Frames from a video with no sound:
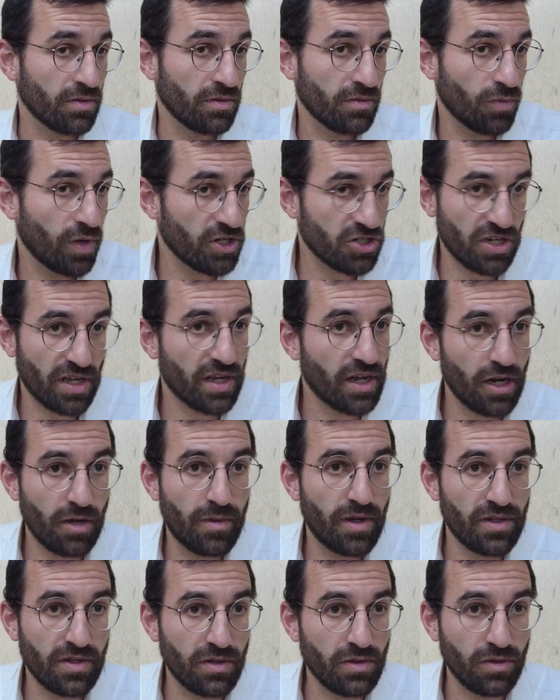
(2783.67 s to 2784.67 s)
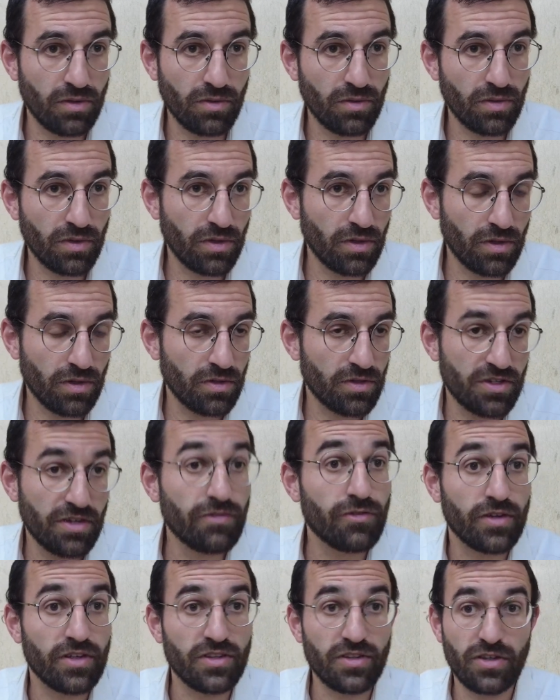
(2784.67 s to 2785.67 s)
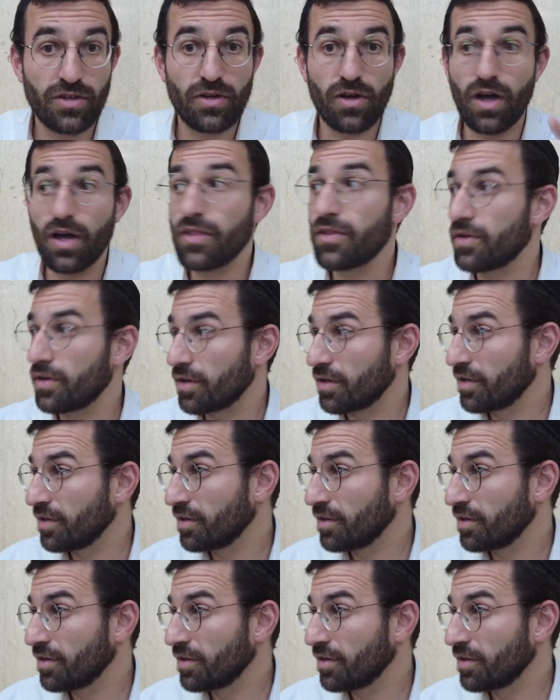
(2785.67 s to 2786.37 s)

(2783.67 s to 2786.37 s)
Why should I care about you? You're different. You're other.